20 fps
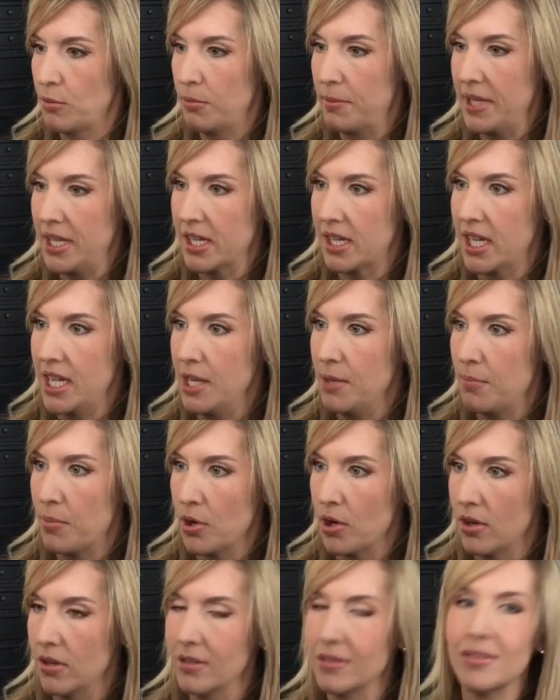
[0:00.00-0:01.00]
will be a
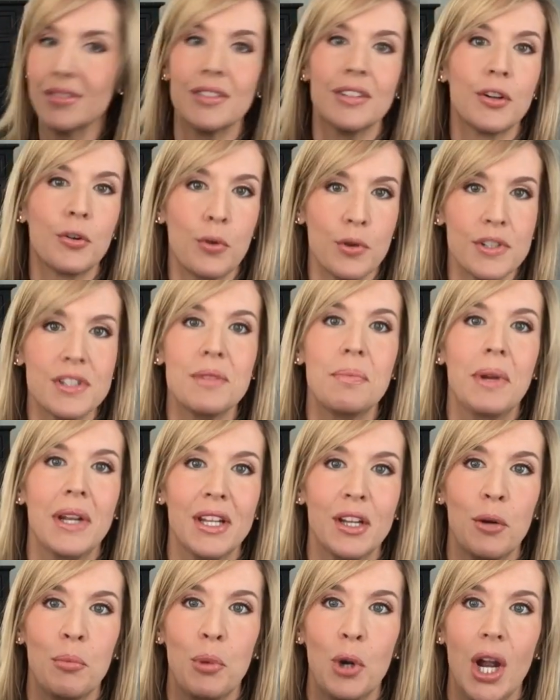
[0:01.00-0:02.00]
keeper, of course,
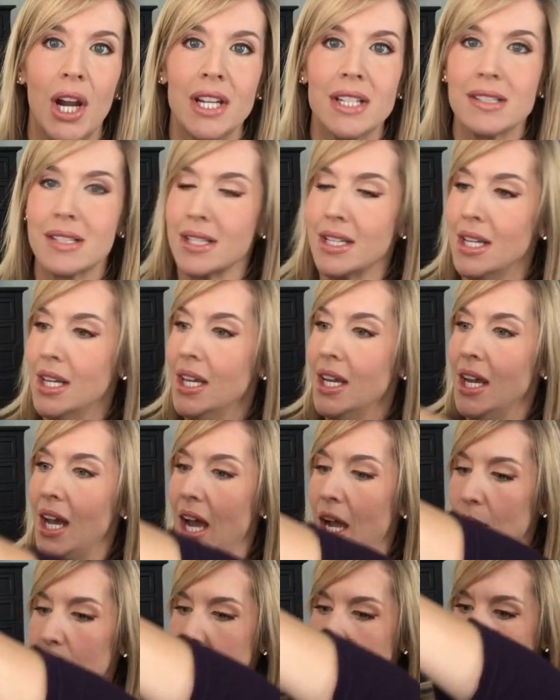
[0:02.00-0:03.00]
depending on price.
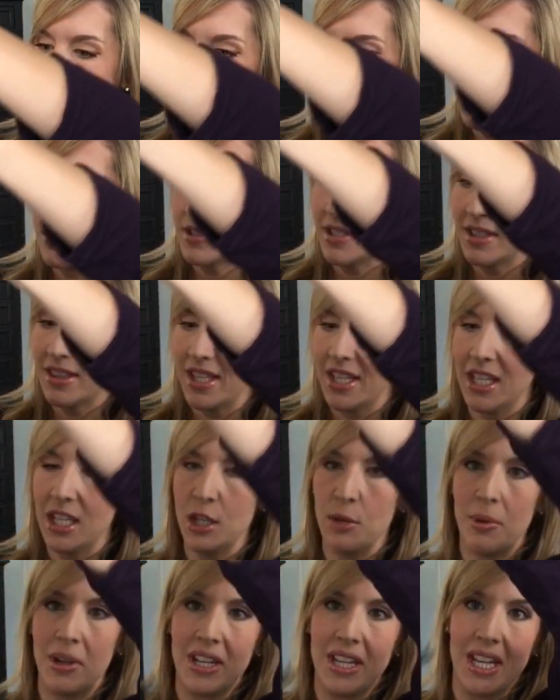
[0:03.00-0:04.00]
I was actually
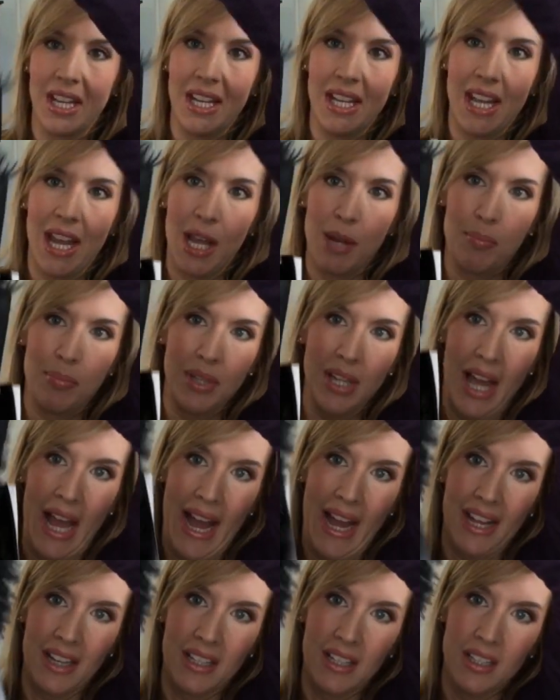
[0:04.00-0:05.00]
thinking about getting a
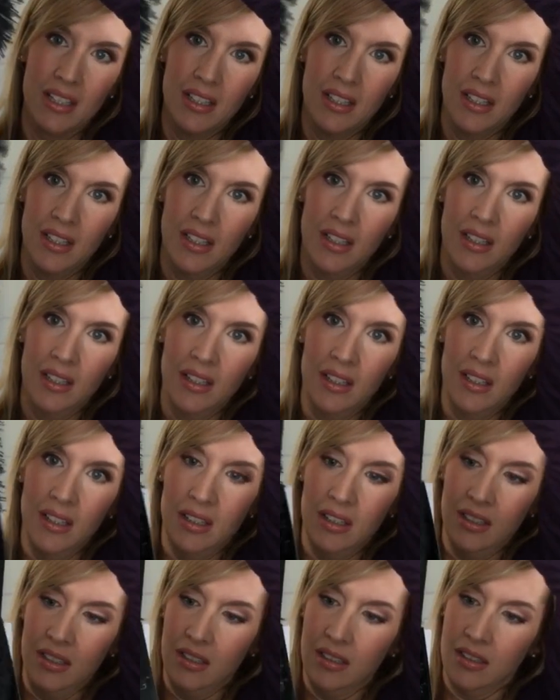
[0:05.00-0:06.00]
black
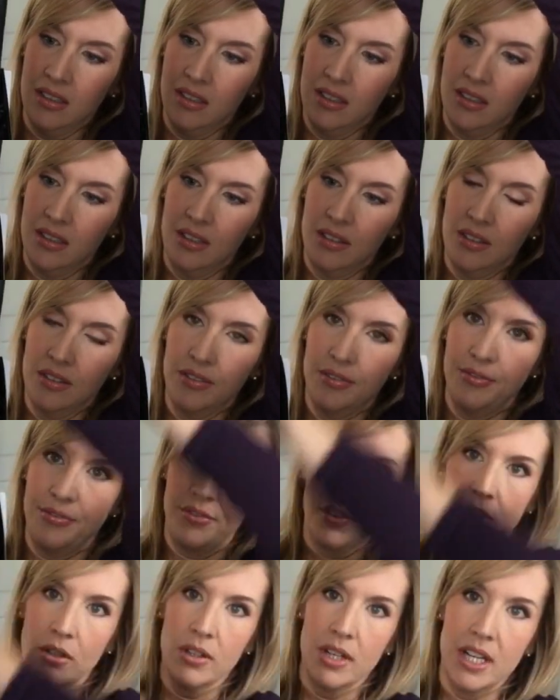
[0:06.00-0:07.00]

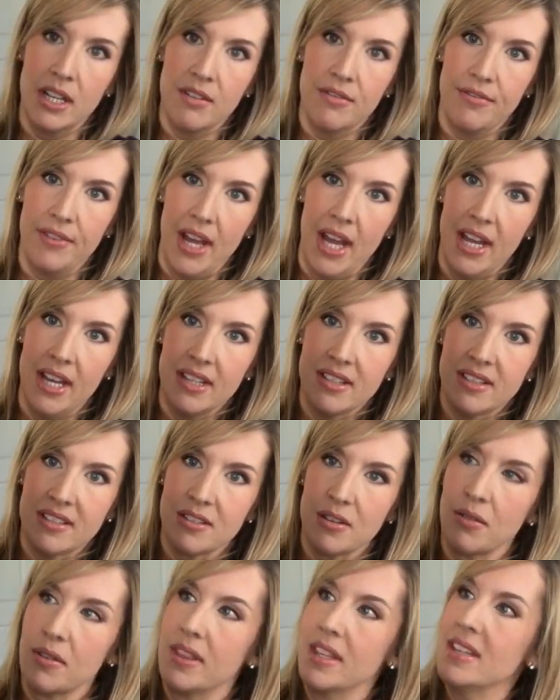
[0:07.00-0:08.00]
furry vest.
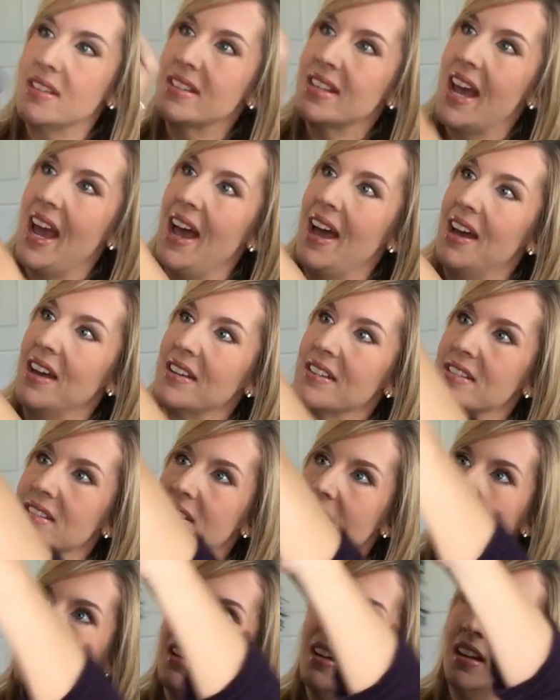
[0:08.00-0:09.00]
So this
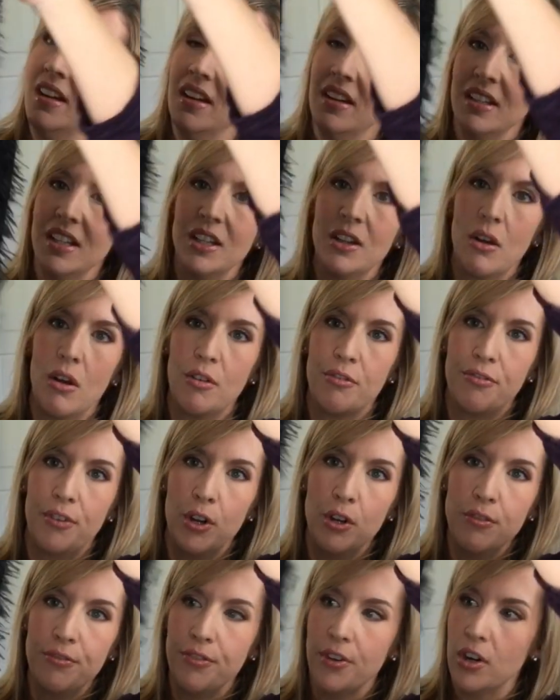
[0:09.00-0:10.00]
has, you know, a
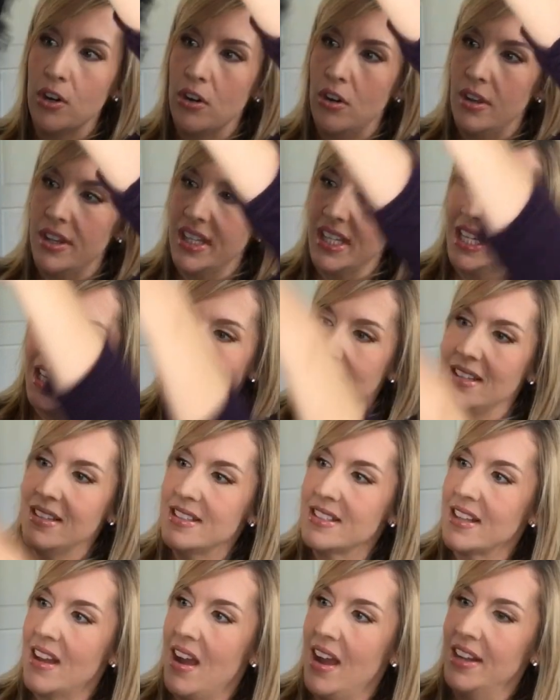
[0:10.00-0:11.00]
faux fur on the
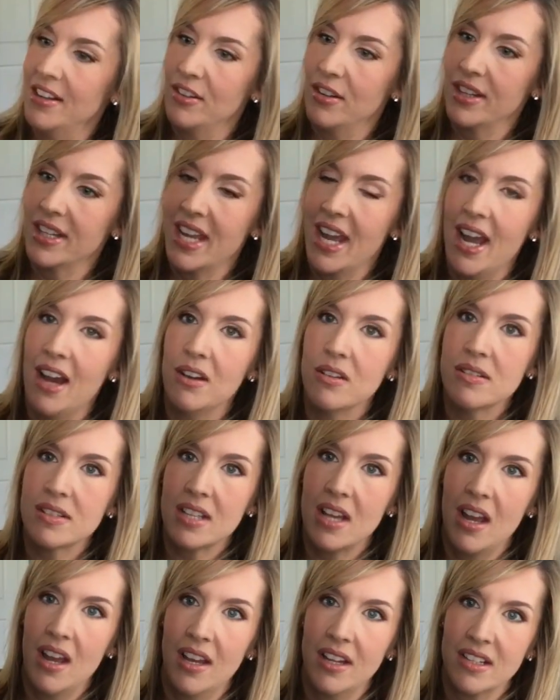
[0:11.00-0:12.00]
inside, and on the
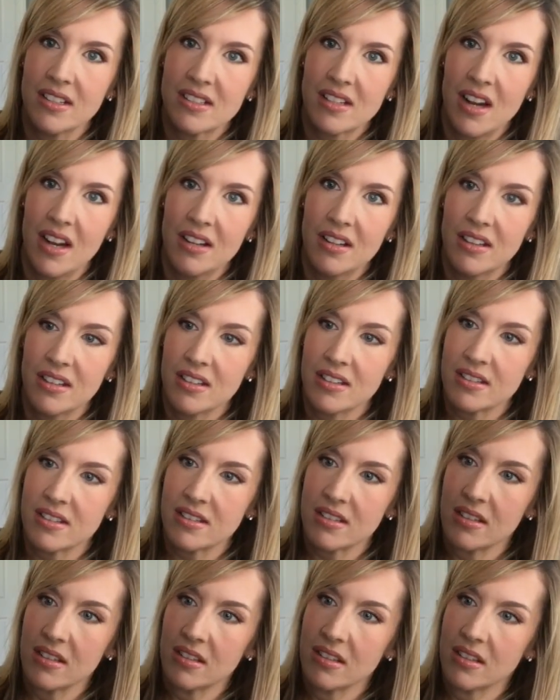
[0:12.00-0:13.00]
outside, it's kind of this